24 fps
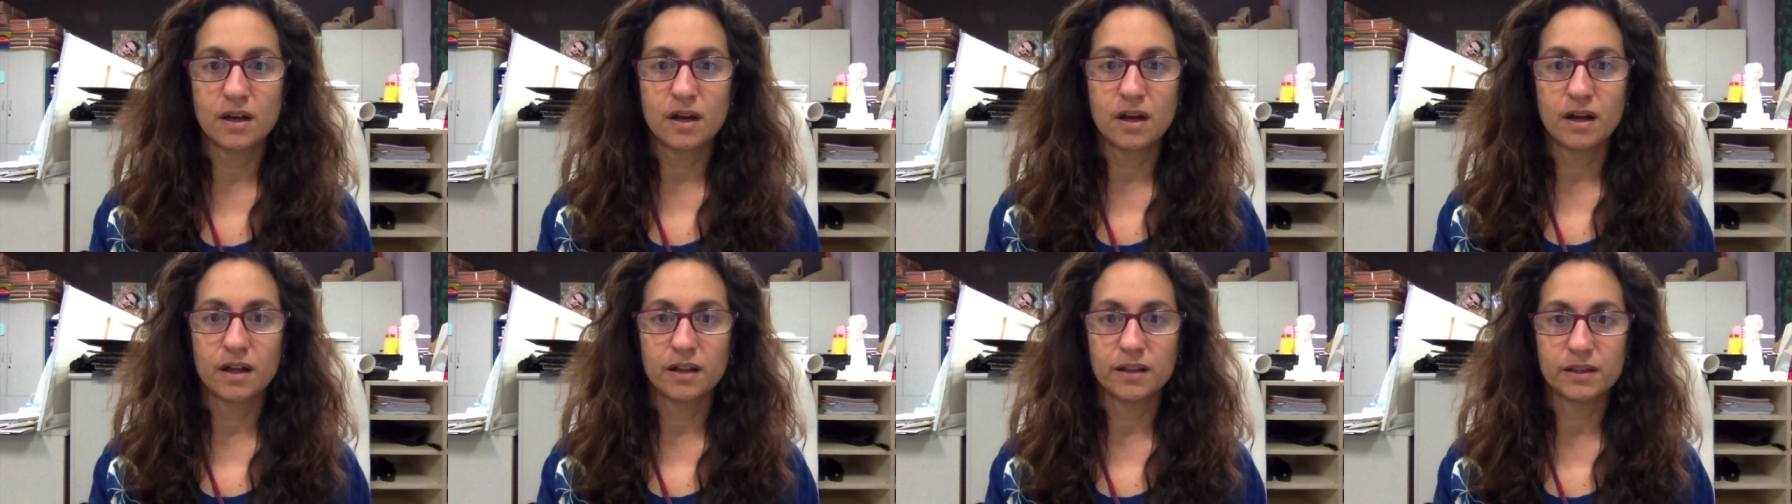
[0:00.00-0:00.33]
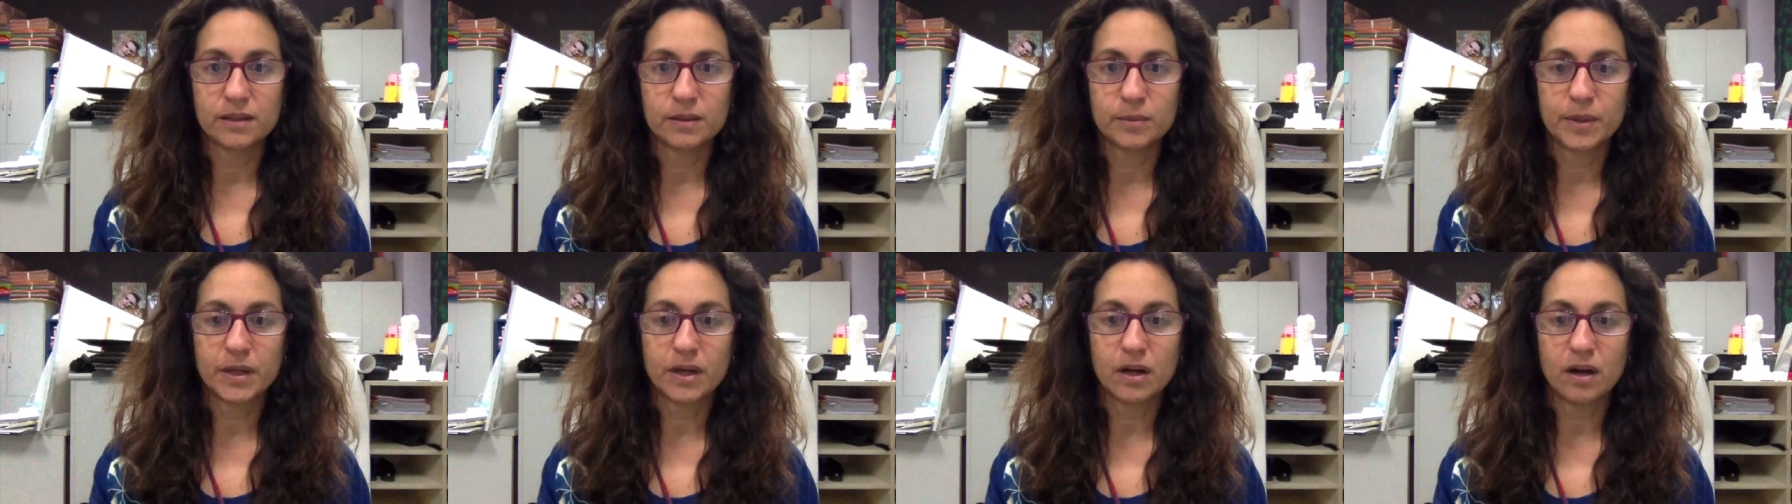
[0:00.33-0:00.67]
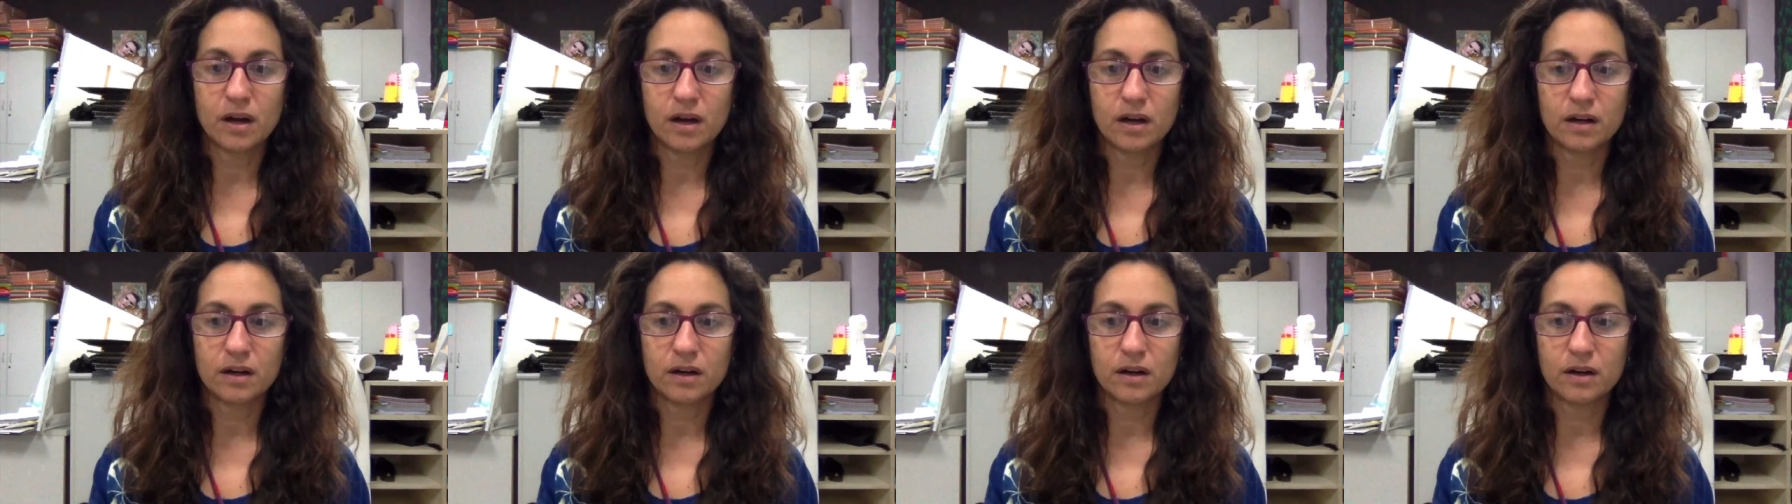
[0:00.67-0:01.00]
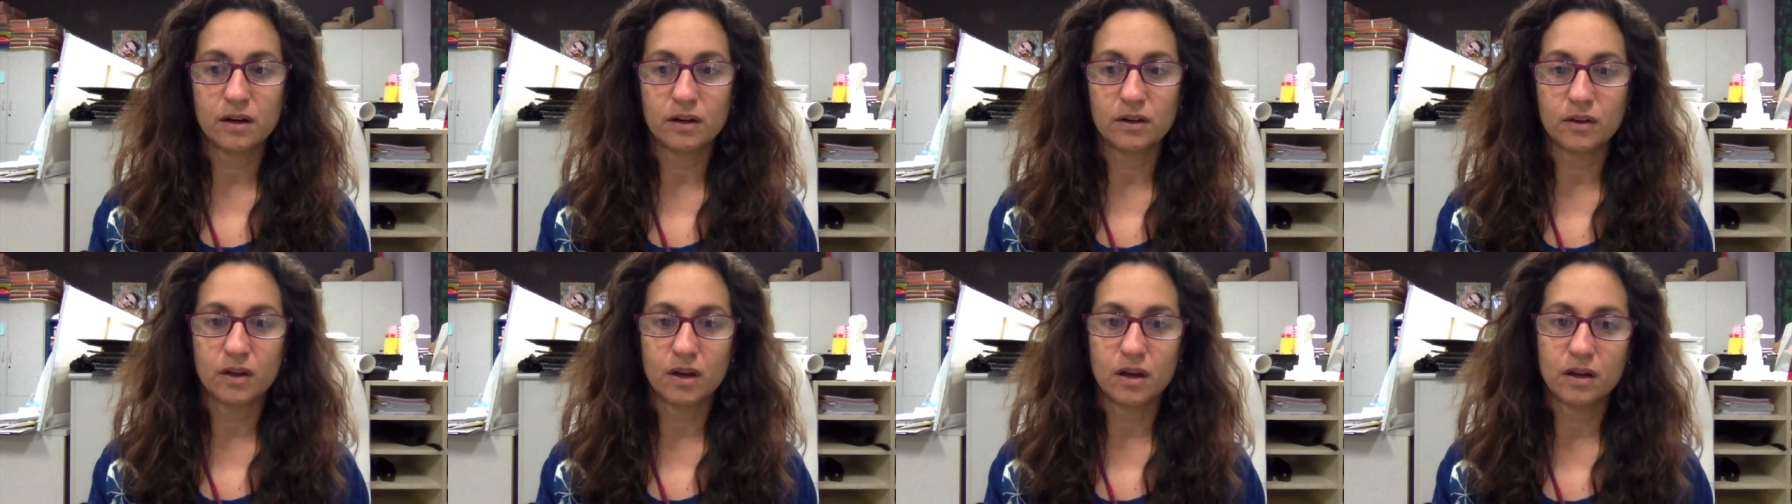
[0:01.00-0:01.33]
a little bit harder
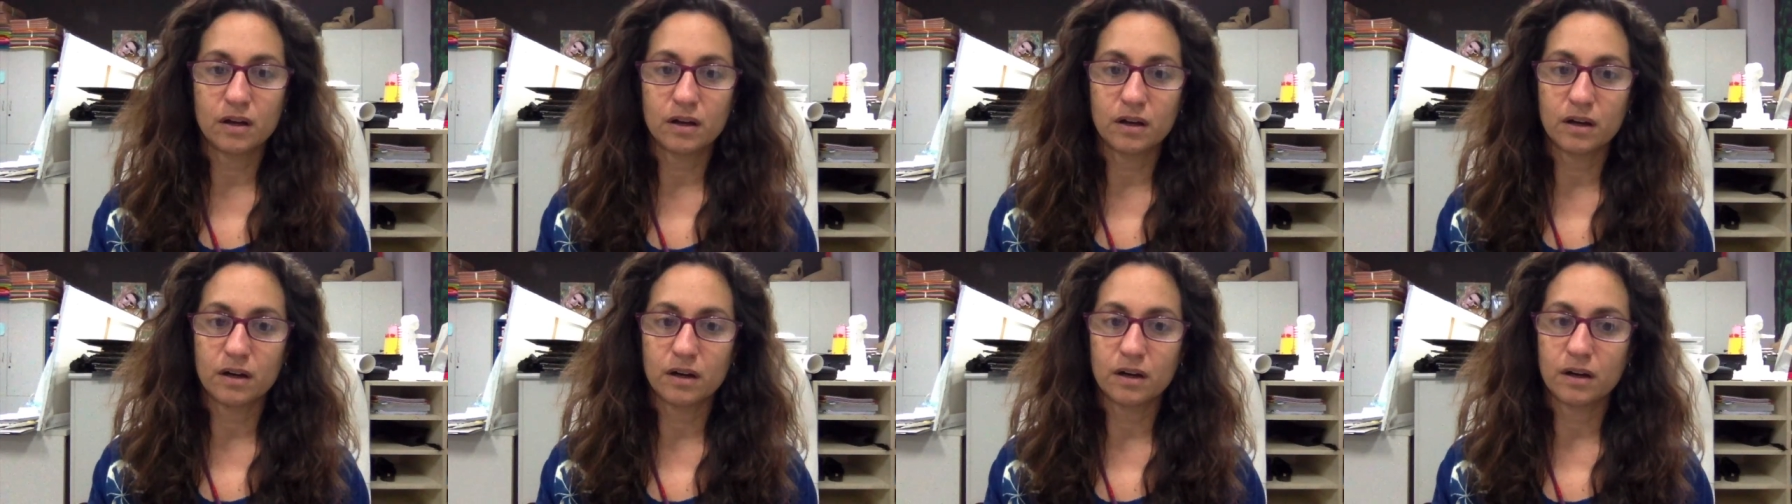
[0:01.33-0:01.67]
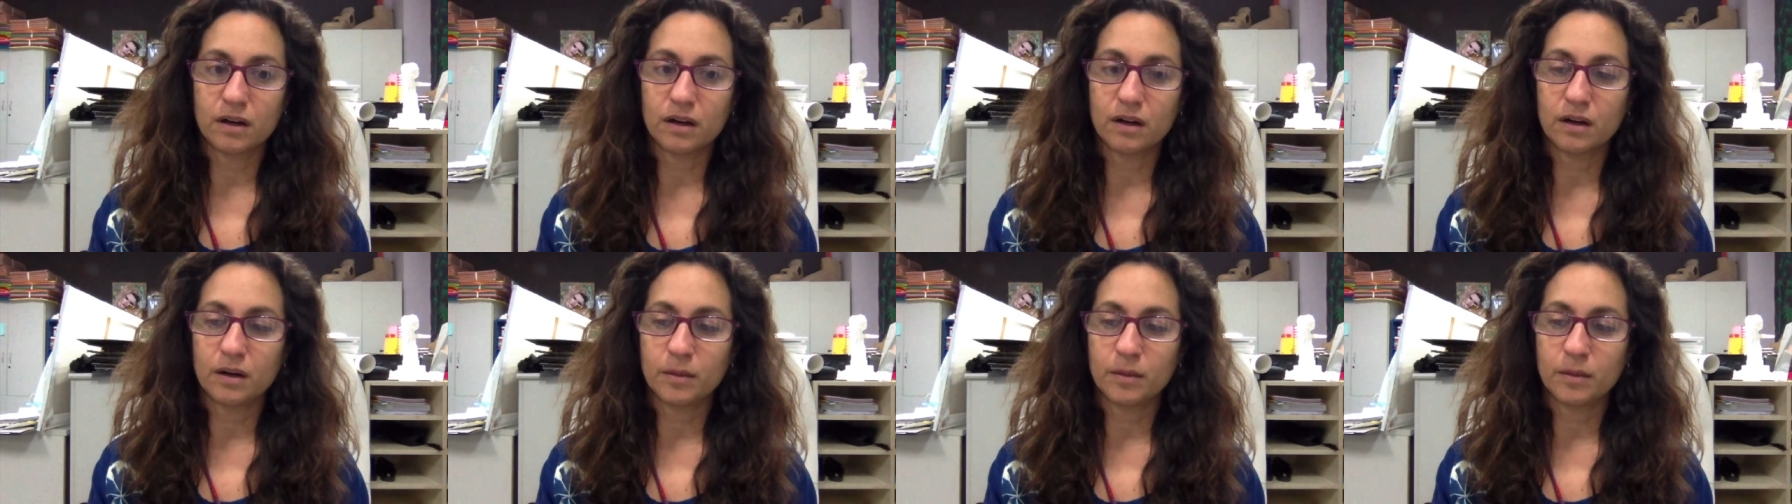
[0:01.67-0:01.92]
or longer